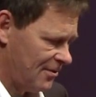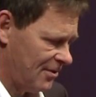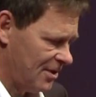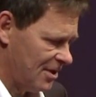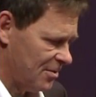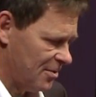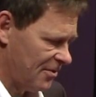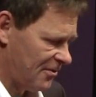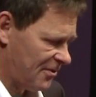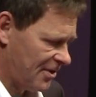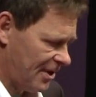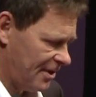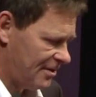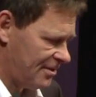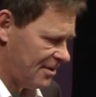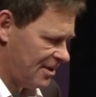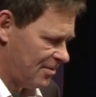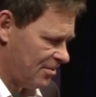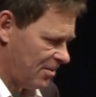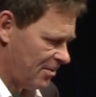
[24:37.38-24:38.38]
gee, there was
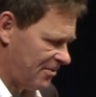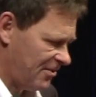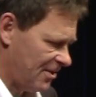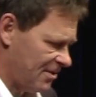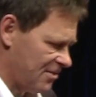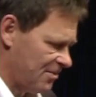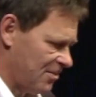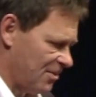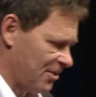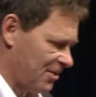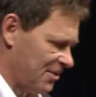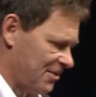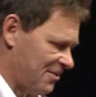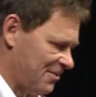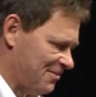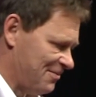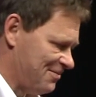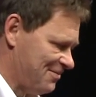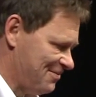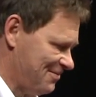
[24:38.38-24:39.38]
Titan, and what was the other
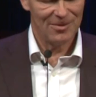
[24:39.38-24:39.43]
rocket?